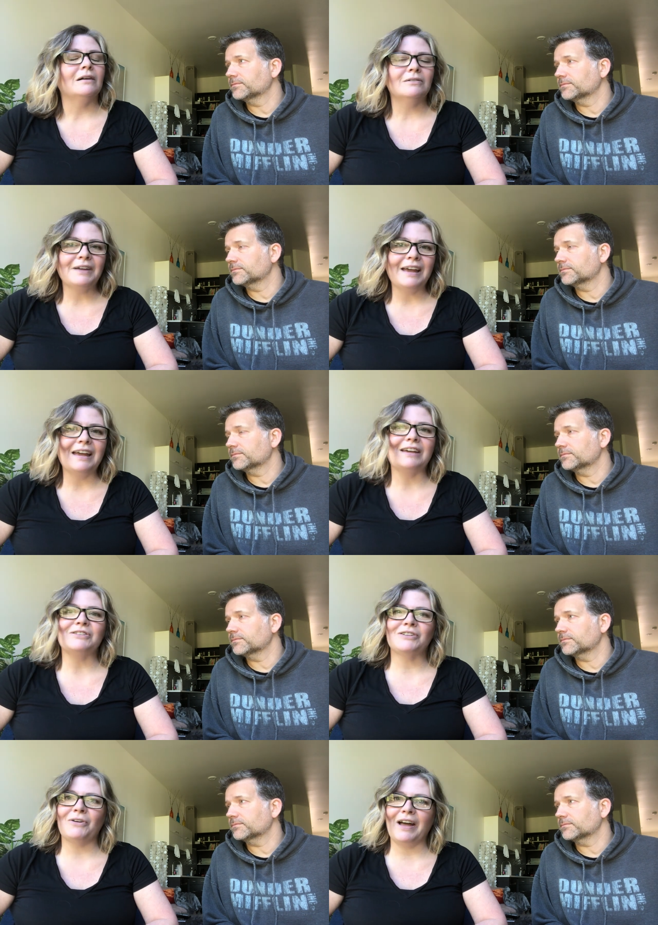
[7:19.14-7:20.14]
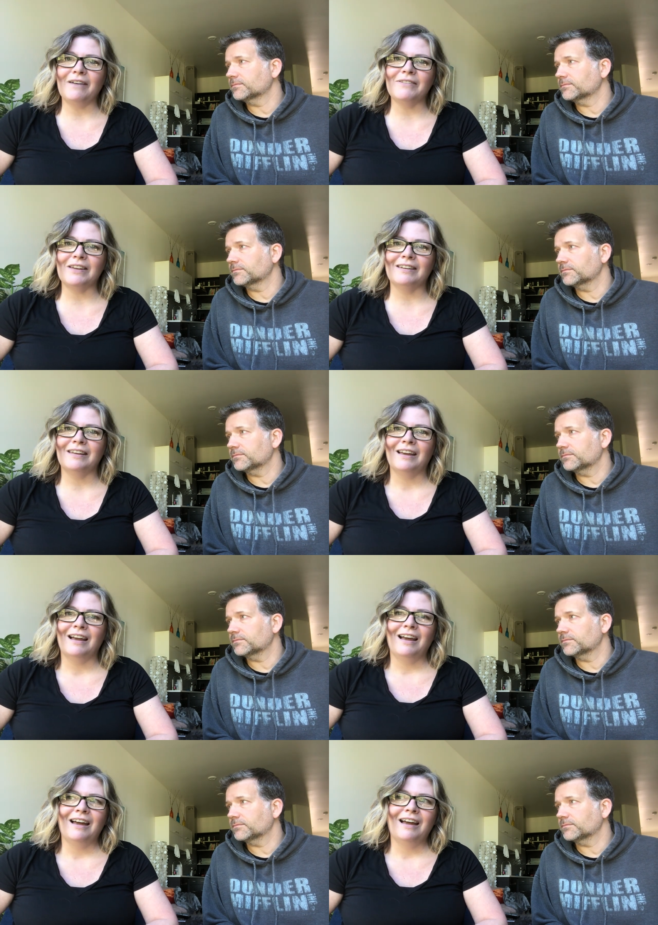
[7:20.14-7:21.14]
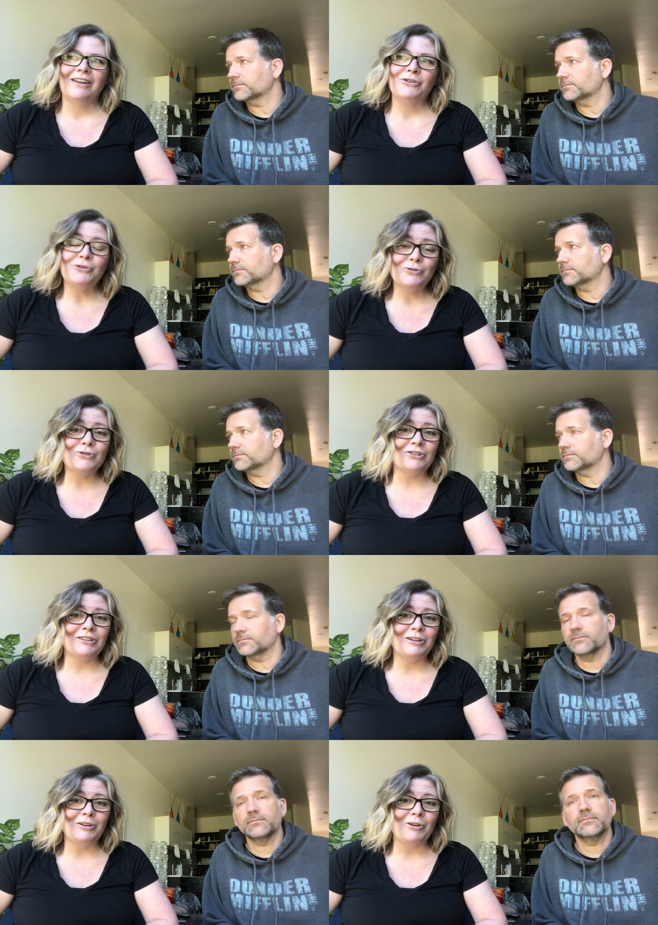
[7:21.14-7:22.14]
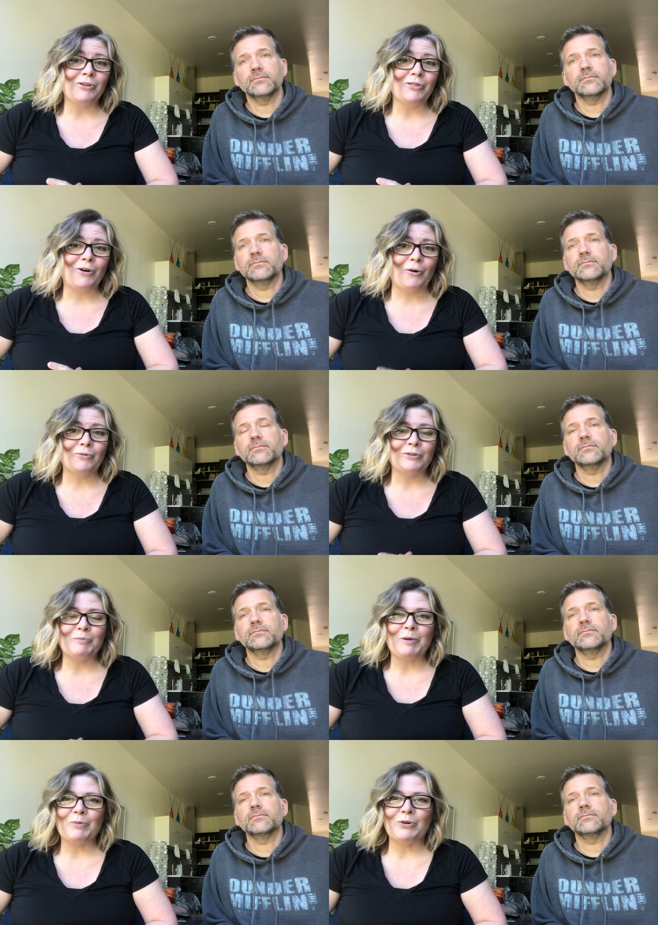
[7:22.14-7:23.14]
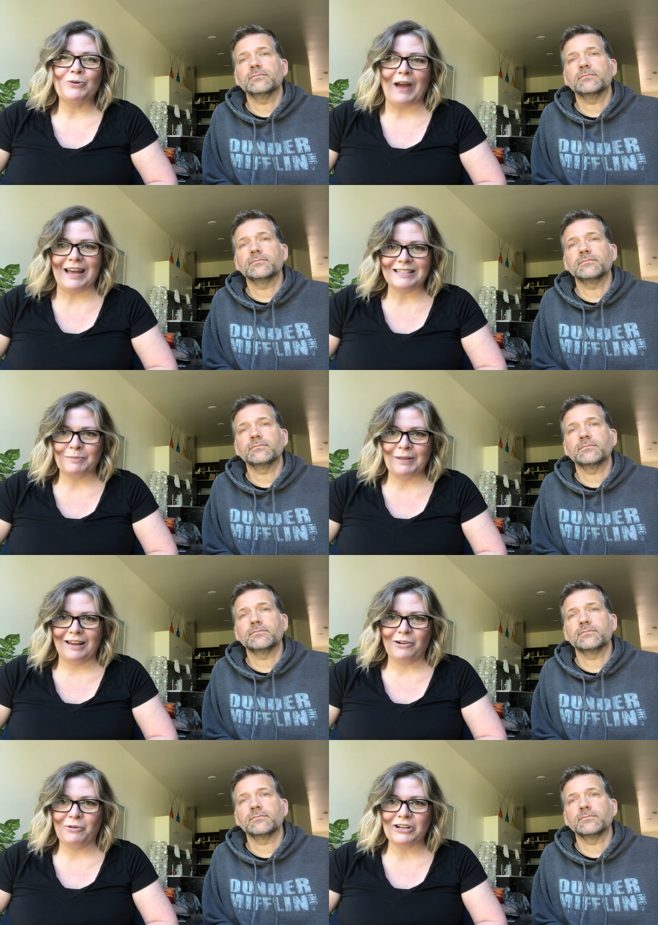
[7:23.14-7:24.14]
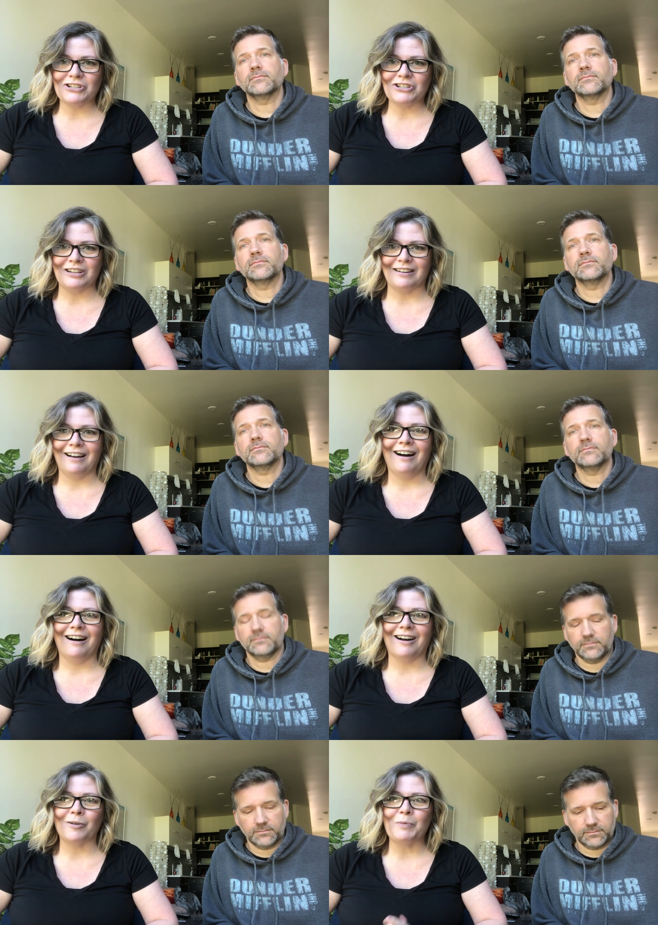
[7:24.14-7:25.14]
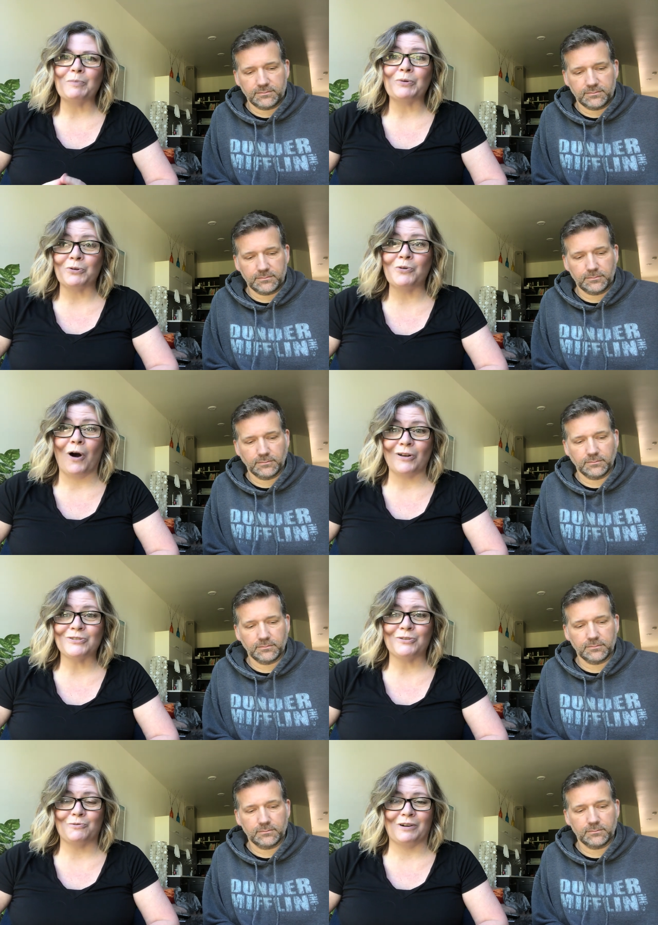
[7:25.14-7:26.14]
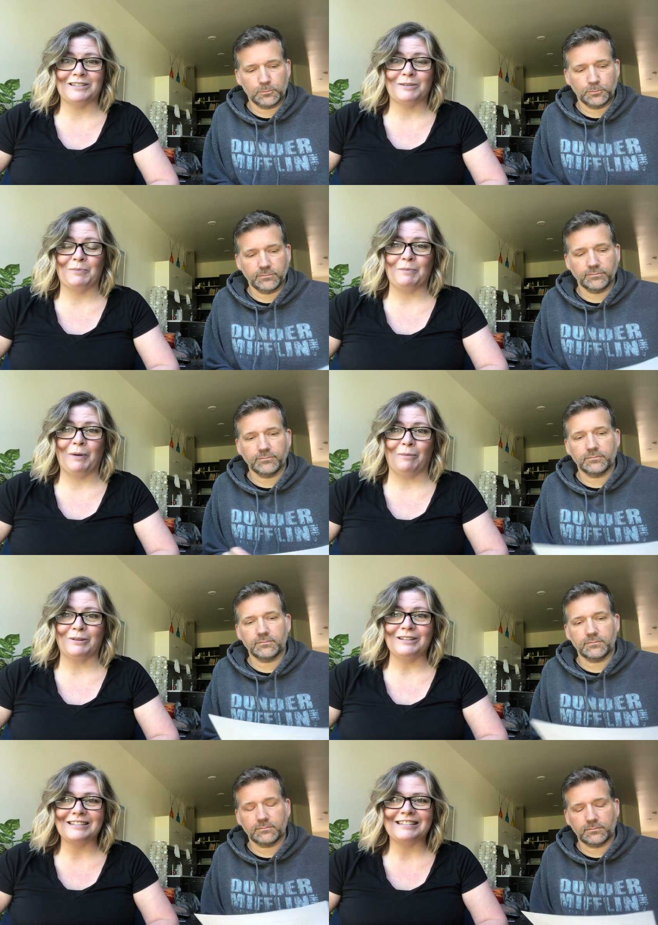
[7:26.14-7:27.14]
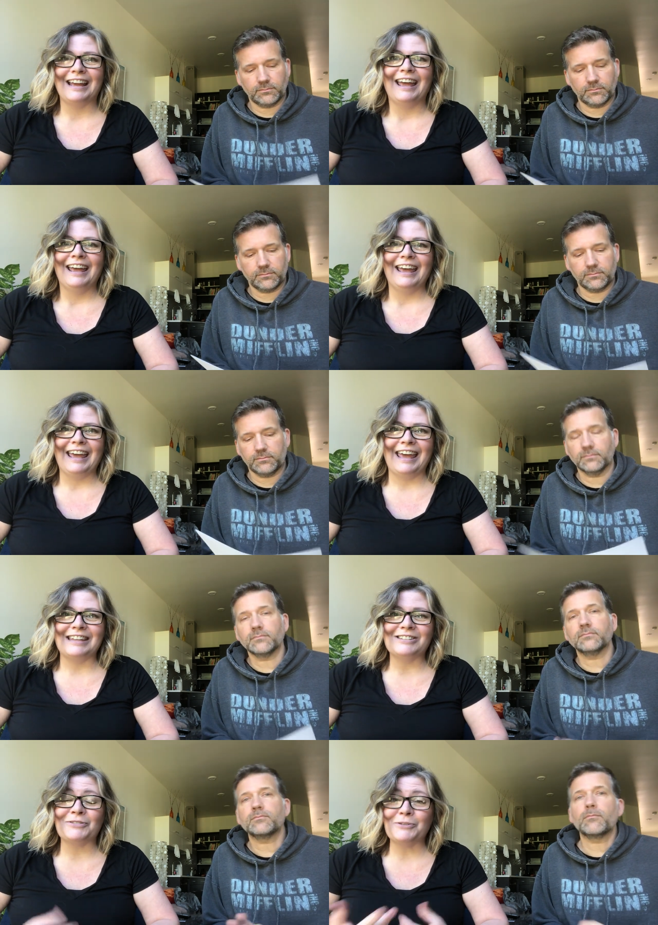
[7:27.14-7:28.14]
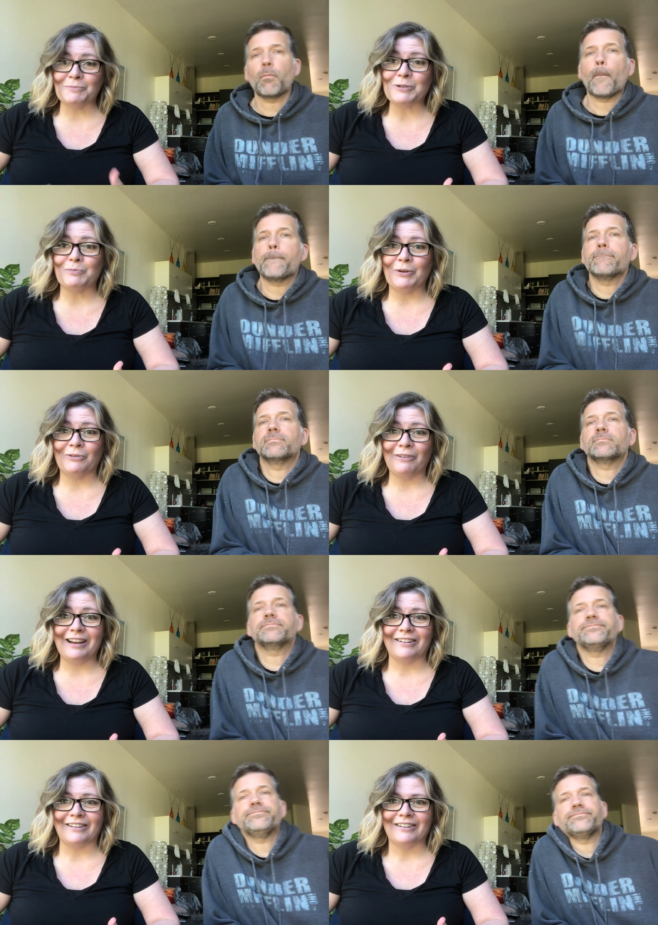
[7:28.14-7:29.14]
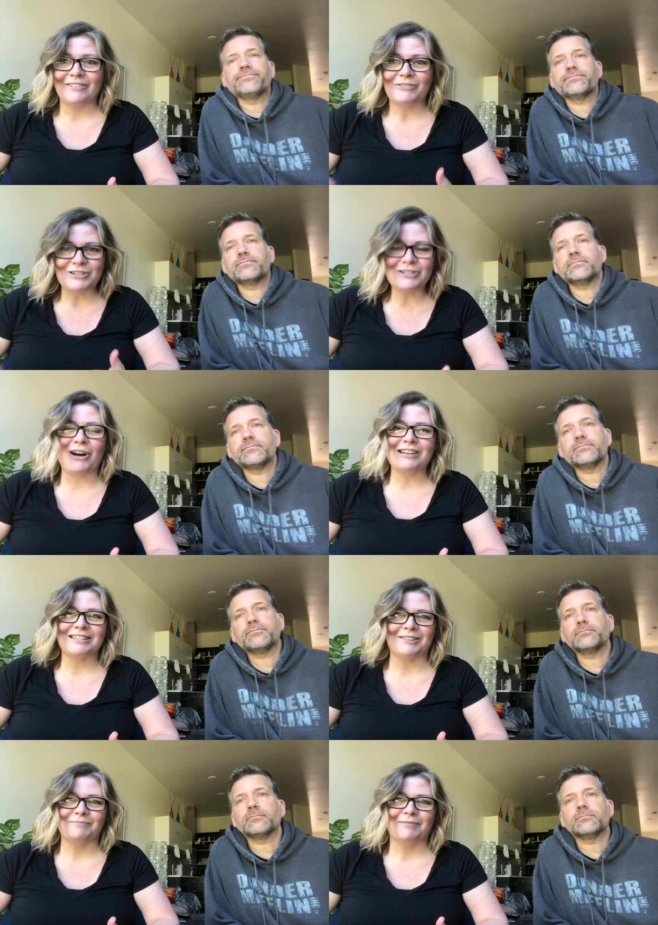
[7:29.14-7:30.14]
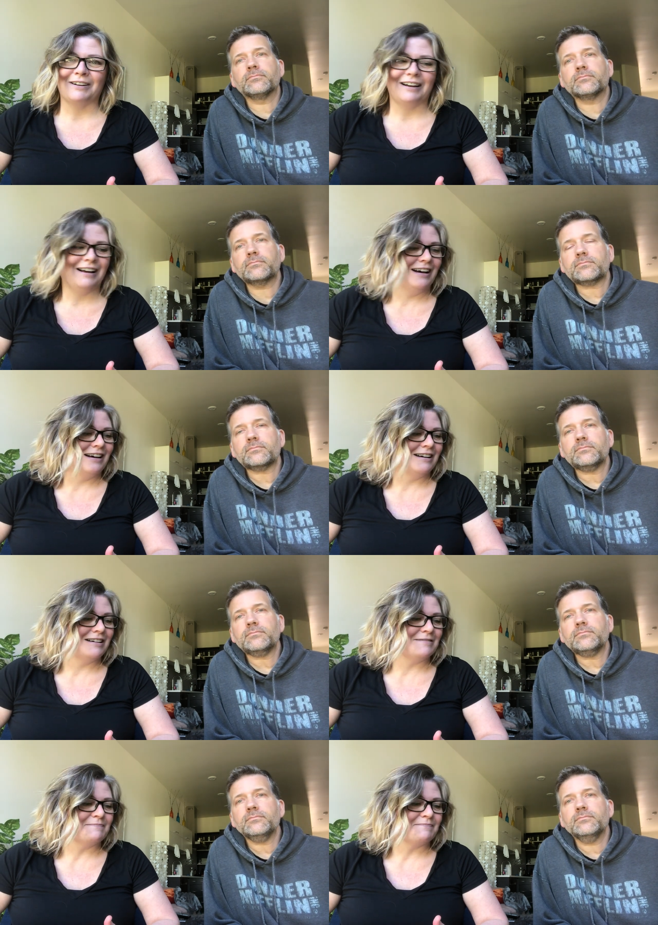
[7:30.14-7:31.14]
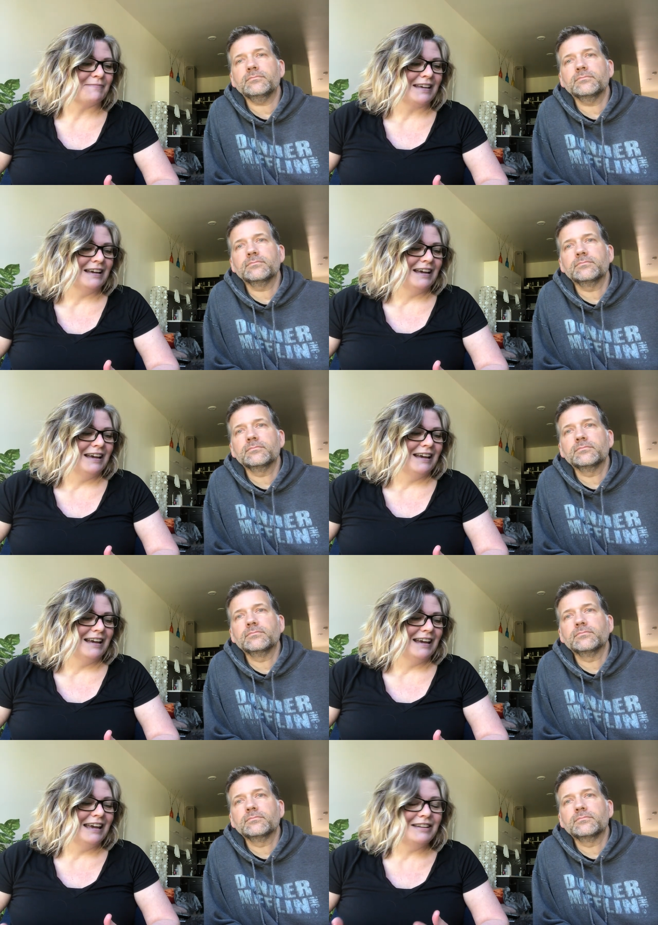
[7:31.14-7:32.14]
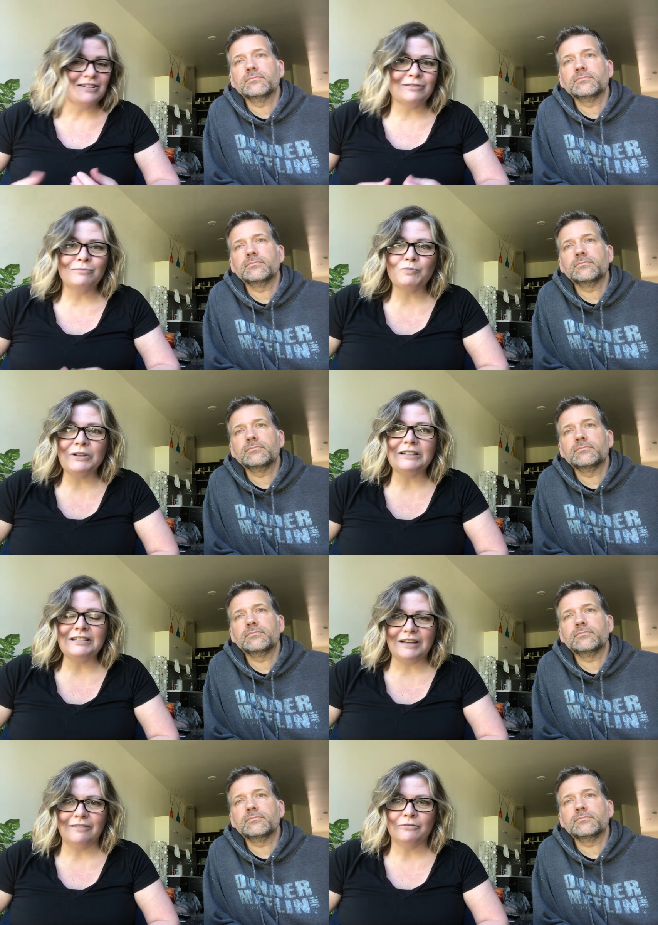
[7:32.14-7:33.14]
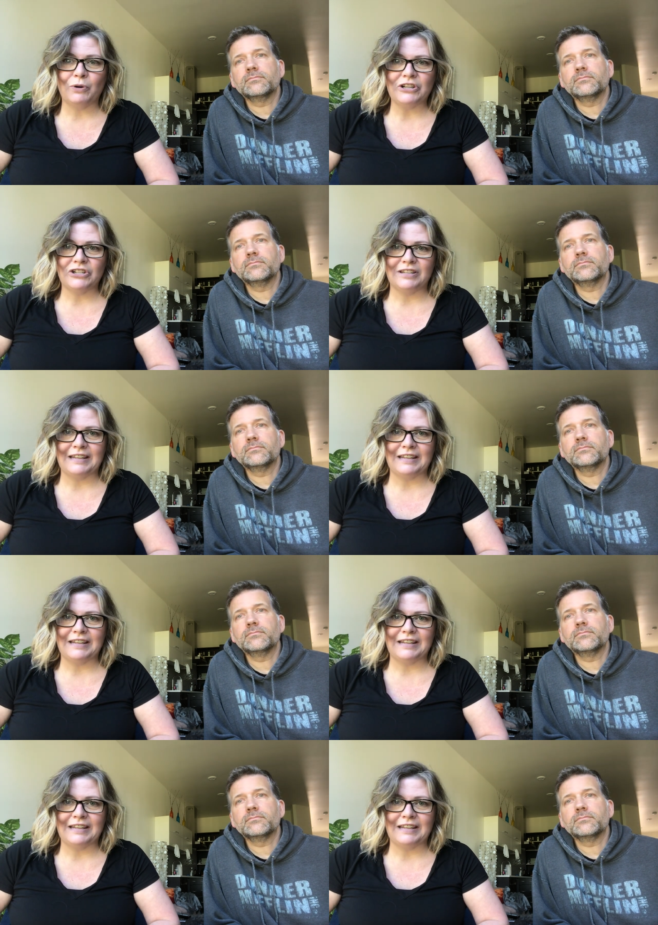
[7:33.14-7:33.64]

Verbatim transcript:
Speaker 1: Okay, so Evan, usually the only people who ask me that question are people who also want to be published. And so you must be a writer, which is awesome. Um, it's a really tough question